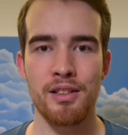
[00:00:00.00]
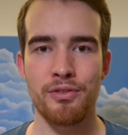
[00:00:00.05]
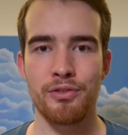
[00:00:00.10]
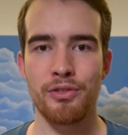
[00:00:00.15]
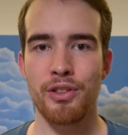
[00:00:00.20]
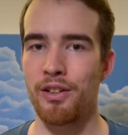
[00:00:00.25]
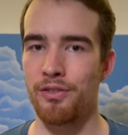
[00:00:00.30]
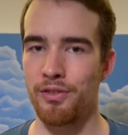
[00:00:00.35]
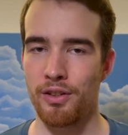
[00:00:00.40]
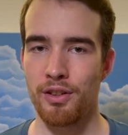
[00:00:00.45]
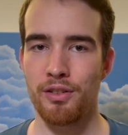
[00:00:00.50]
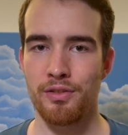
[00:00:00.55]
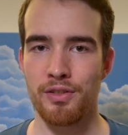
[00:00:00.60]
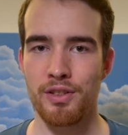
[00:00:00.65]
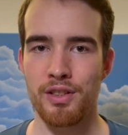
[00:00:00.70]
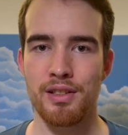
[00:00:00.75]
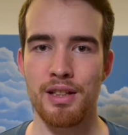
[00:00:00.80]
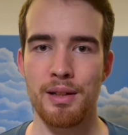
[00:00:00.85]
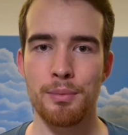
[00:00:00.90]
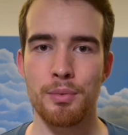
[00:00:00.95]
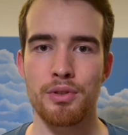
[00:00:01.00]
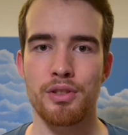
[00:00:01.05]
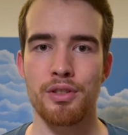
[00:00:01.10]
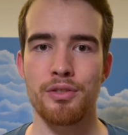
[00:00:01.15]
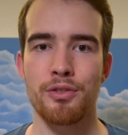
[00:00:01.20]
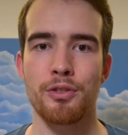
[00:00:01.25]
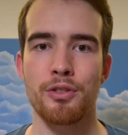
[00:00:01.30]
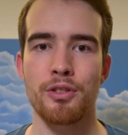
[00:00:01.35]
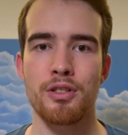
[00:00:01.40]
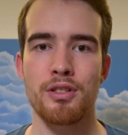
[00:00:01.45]
if you have all of these numbers,
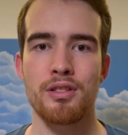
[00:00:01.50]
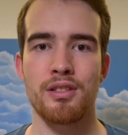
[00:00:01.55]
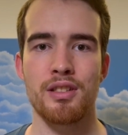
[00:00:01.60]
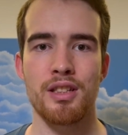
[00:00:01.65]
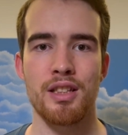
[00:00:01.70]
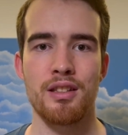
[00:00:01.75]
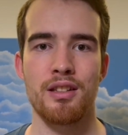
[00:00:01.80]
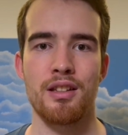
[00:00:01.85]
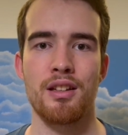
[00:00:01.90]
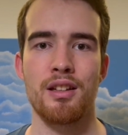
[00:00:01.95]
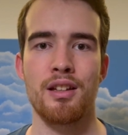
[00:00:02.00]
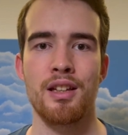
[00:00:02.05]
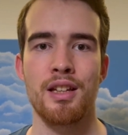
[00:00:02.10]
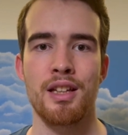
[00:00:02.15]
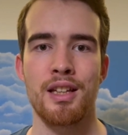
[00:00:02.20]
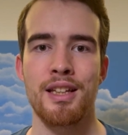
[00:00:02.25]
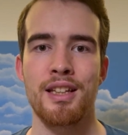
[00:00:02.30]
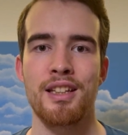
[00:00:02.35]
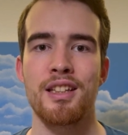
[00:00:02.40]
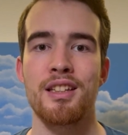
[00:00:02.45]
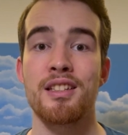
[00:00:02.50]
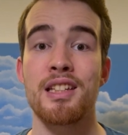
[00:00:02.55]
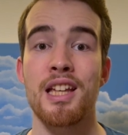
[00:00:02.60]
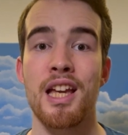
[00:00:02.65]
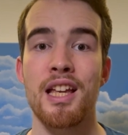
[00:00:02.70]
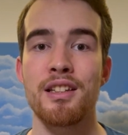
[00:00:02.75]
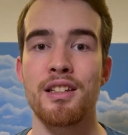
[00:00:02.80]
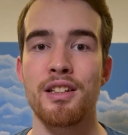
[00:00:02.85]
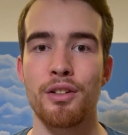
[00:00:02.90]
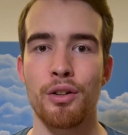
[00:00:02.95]
of course, and then the
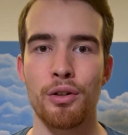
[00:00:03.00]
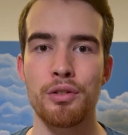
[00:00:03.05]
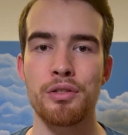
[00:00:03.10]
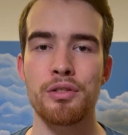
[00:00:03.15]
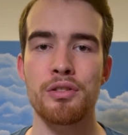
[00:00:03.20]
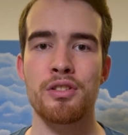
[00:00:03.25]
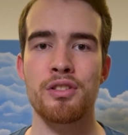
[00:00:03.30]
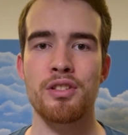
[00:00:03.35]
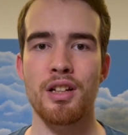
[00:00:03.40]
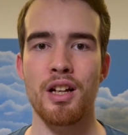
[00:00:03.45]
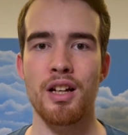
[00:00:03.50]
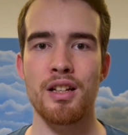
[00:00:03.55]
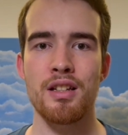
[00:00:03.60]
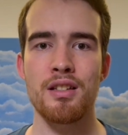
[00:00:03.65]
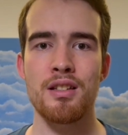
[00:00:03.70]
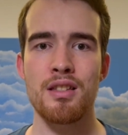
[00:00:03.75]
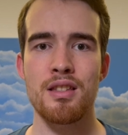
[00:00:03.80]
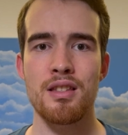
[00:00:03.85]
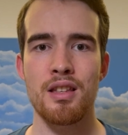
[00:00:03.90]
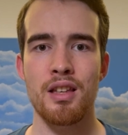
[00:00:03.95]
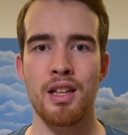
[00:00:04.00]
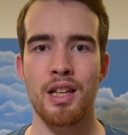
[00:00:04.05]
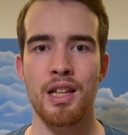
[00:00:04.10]
intended order size,